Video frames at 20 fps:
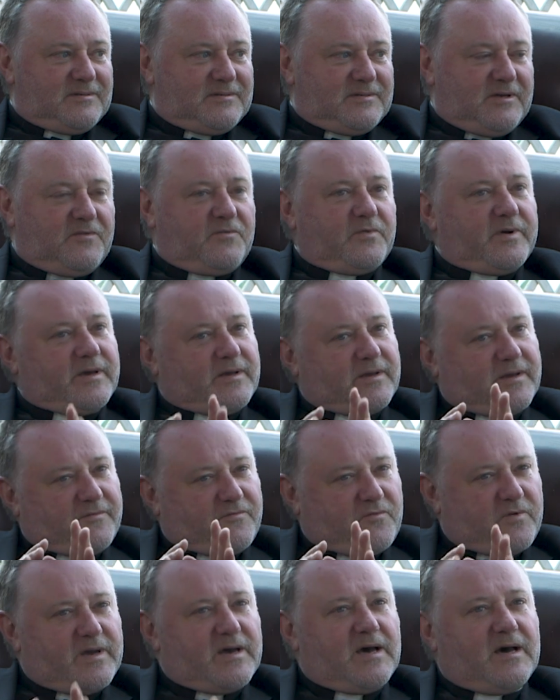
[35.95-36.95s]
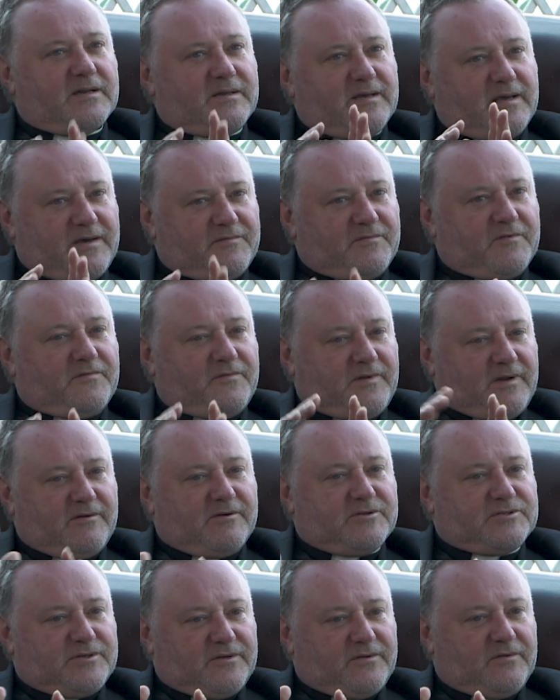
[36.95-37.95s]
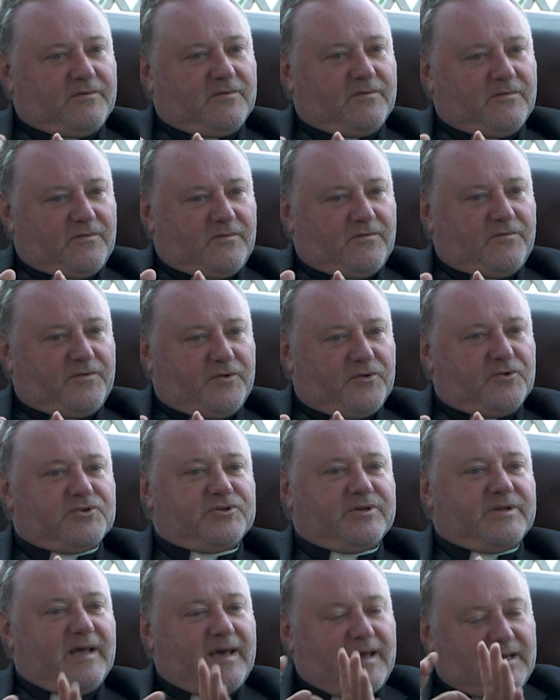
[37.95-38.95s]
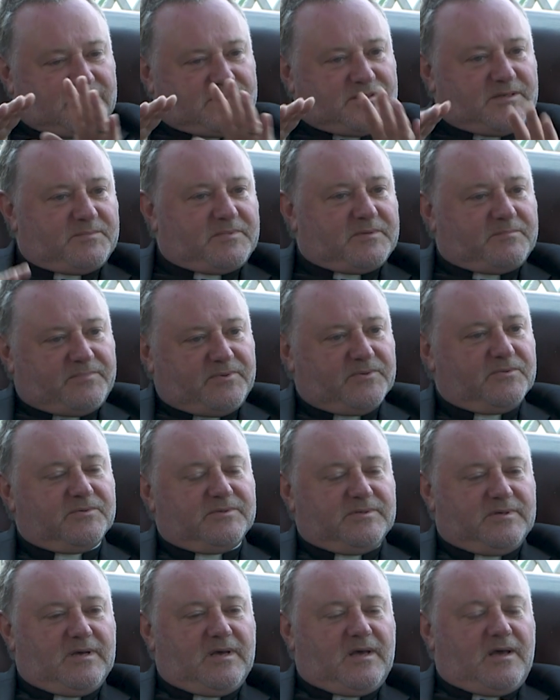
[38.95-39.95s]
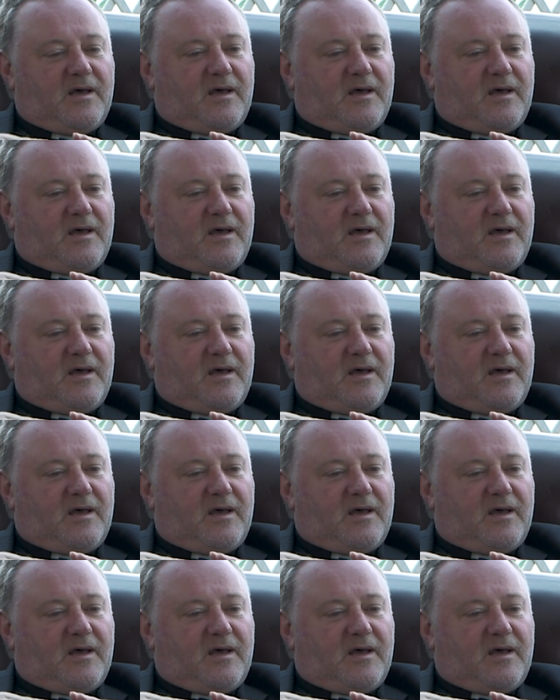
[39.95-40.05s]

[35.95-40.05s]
So if we are to have a flourishing future, it has to be built